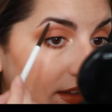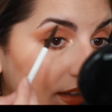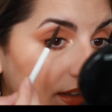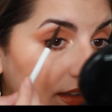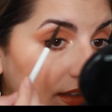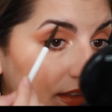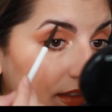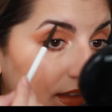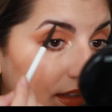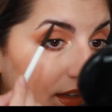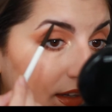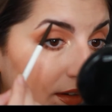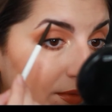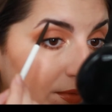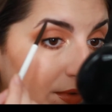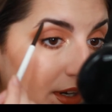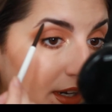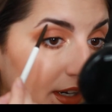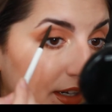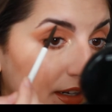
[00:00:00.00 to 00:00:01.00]
and then
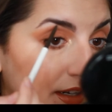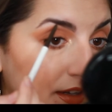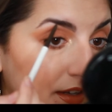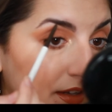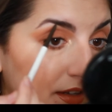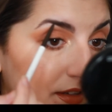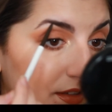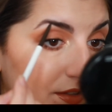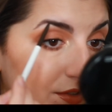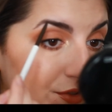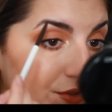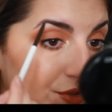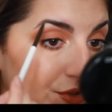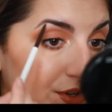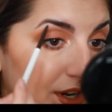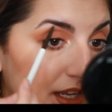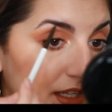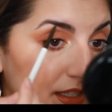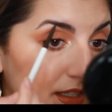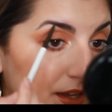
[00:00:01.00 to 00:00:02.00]
we're going to
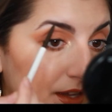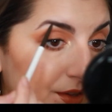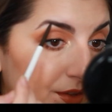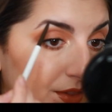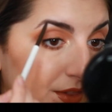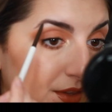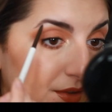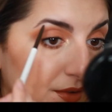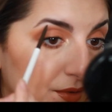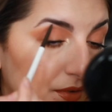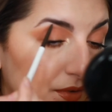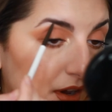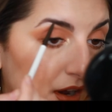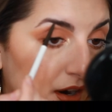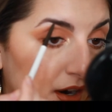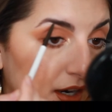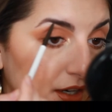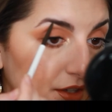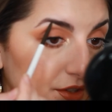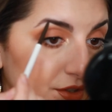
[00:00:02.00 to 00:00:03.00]
trace out the
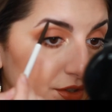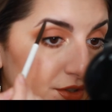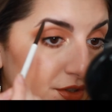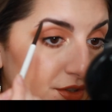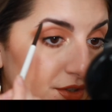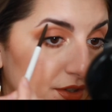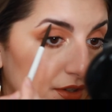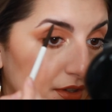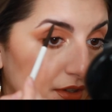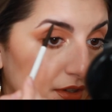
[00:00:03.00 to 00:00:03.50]
arch.